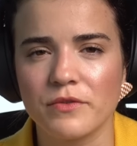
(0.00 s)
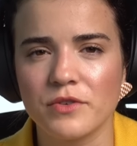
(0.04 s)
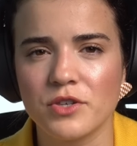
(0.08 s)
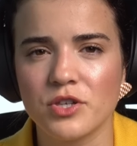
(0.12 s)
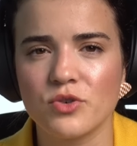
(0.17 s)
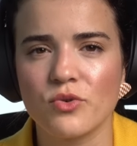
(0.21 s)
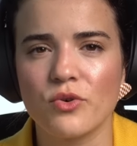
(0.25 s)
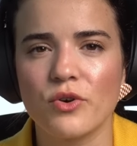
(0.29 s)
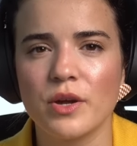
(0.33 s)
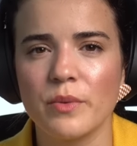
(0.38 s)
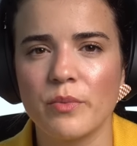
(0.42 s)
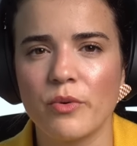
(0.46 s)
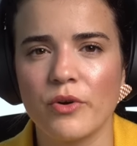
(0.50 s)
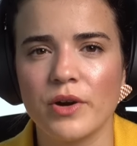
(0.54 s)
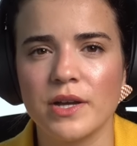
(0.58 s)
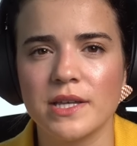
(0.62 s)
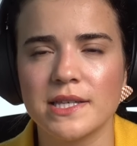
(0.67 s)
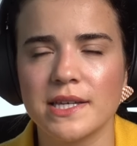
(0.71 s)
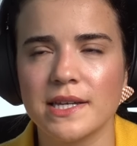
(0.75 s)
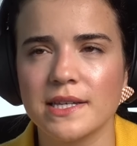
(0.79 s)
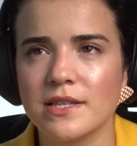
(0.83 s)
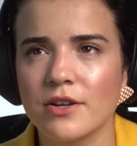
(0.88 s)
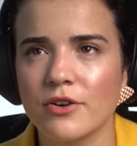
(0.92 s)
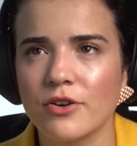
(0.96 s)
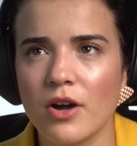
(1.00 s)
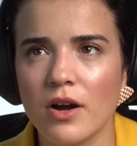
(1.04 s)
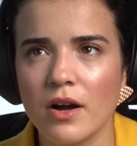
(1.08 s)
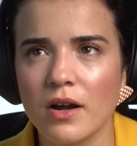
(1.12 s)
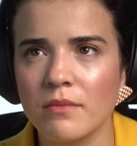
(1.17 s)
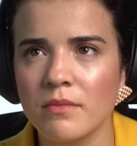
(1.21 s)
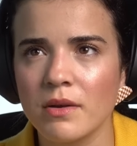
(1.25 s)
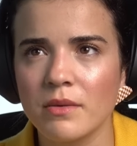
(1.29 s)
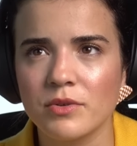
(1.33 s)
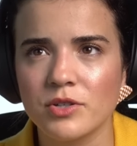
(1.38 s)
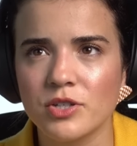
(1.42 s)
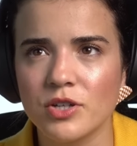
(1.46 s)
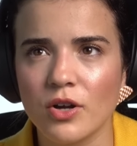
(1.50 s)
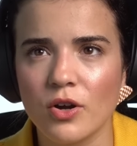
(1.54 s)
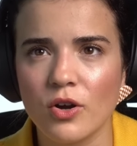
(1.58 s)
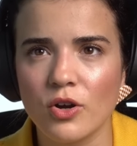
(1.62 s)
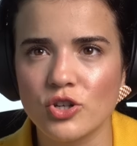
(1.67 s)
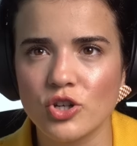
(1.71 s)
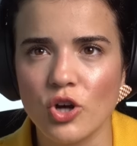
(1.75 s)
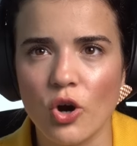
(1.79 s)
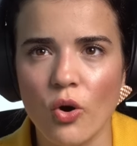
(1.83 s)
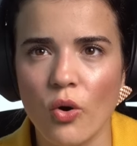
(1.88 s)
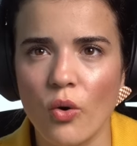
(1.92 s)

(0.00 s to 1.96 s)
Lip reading: of story points because they're not going to be able to